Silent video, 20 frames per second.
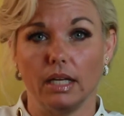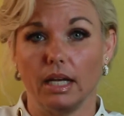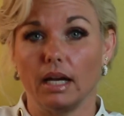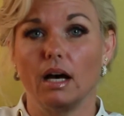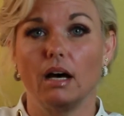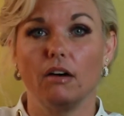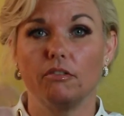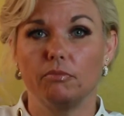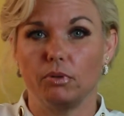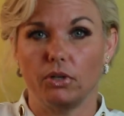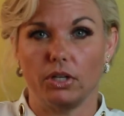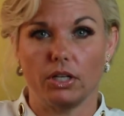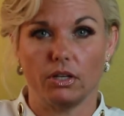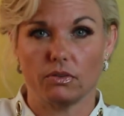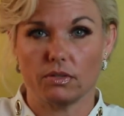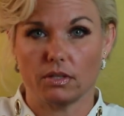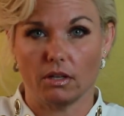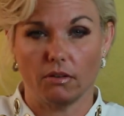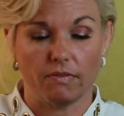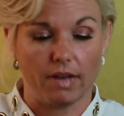of putting
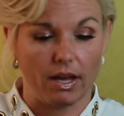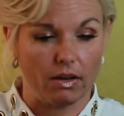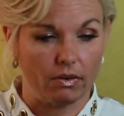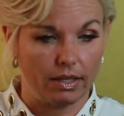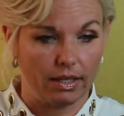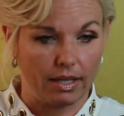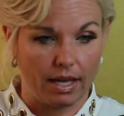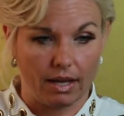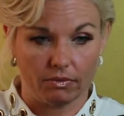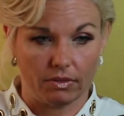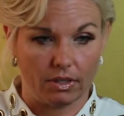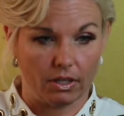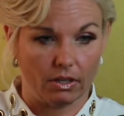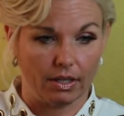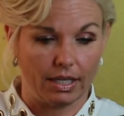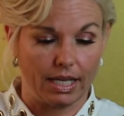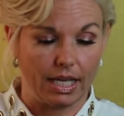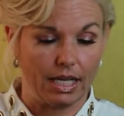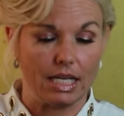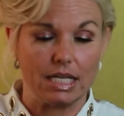yourself out out there
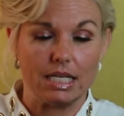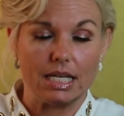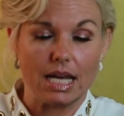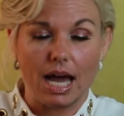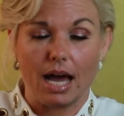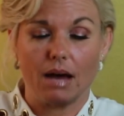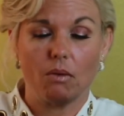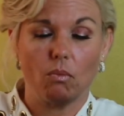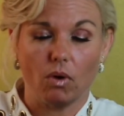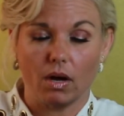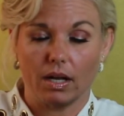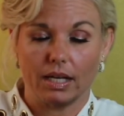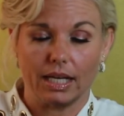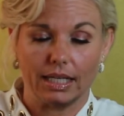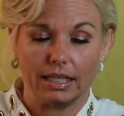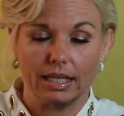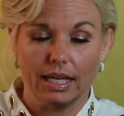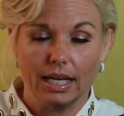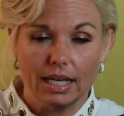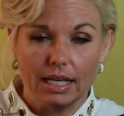again and not wanting
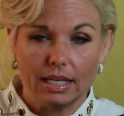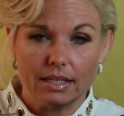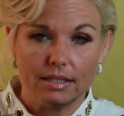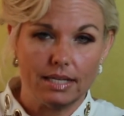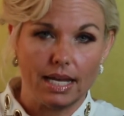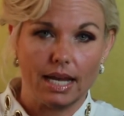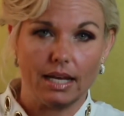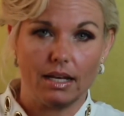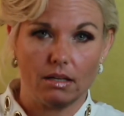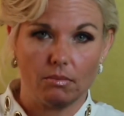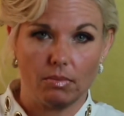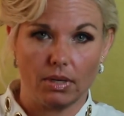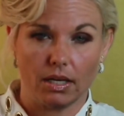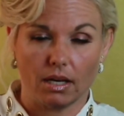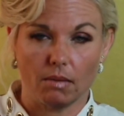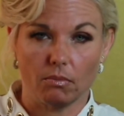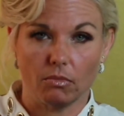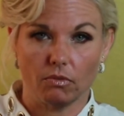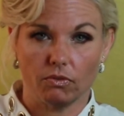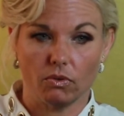dating to
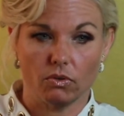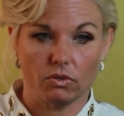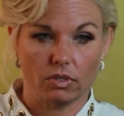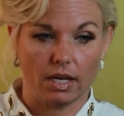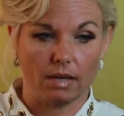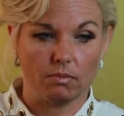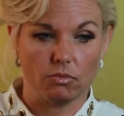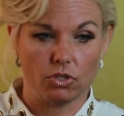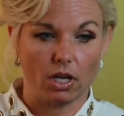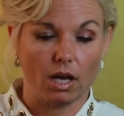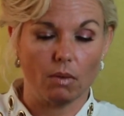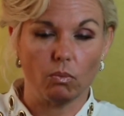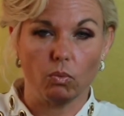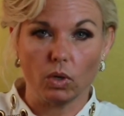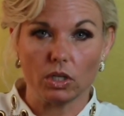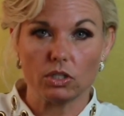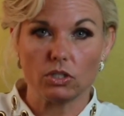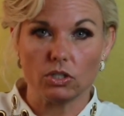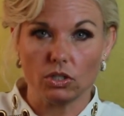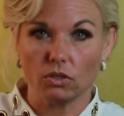become a full-time job
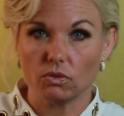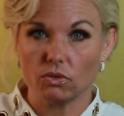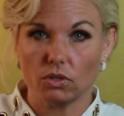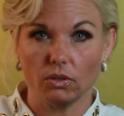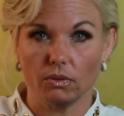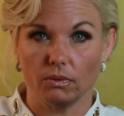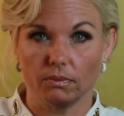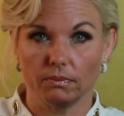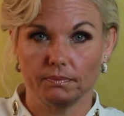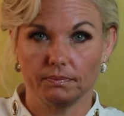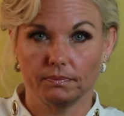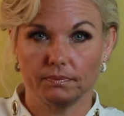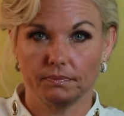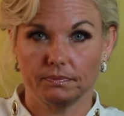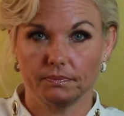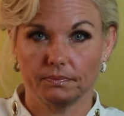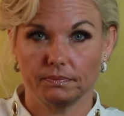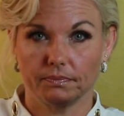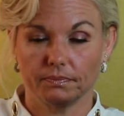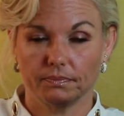what do you do
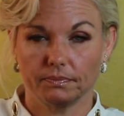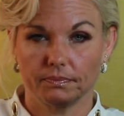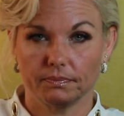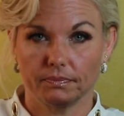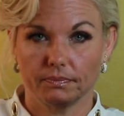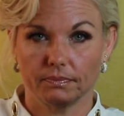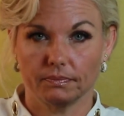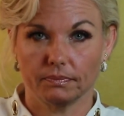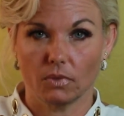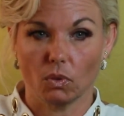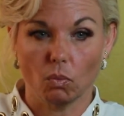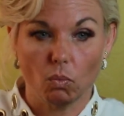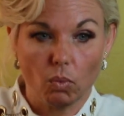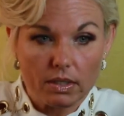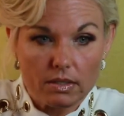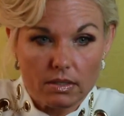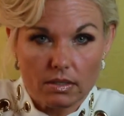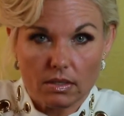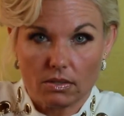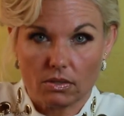
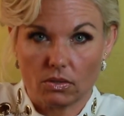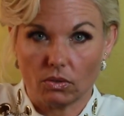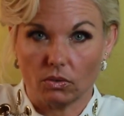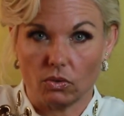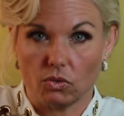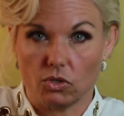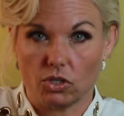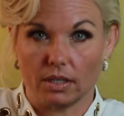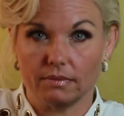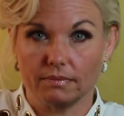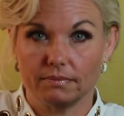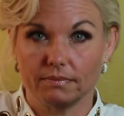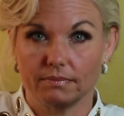what's the solution